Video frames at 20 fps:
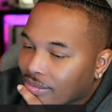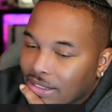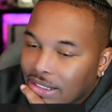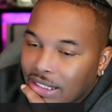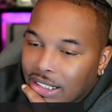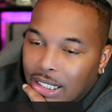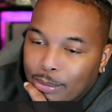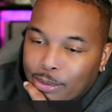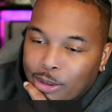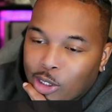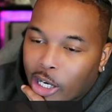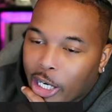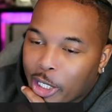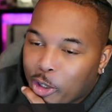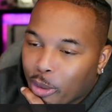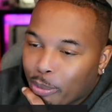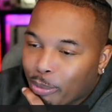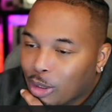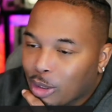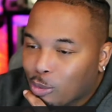I'm sorry
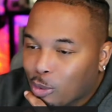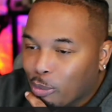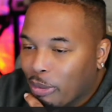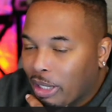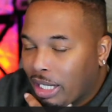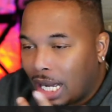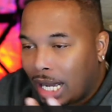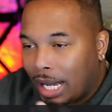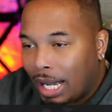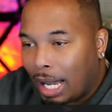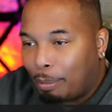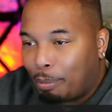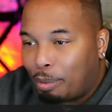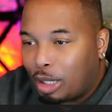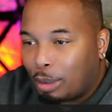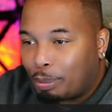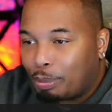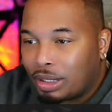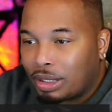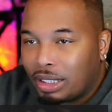you're miserable, man. I put
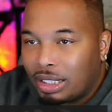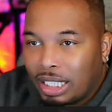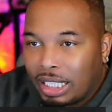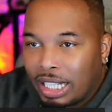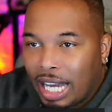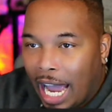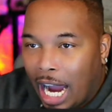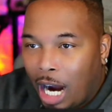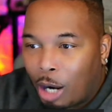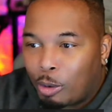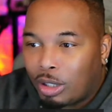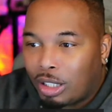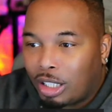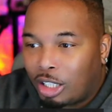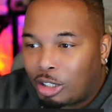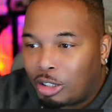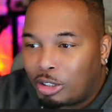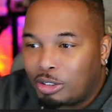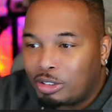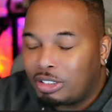up an
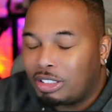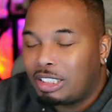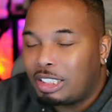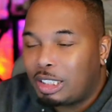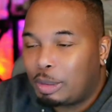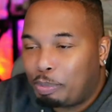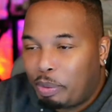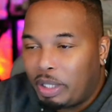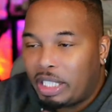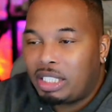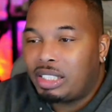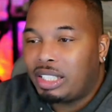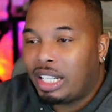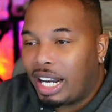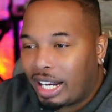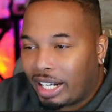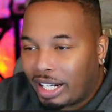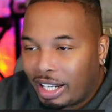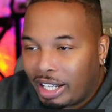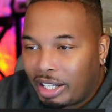hour-long speech that
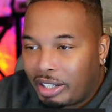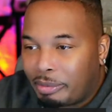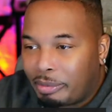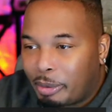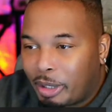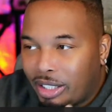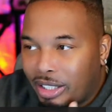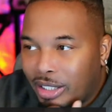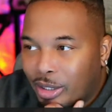I gave, brother.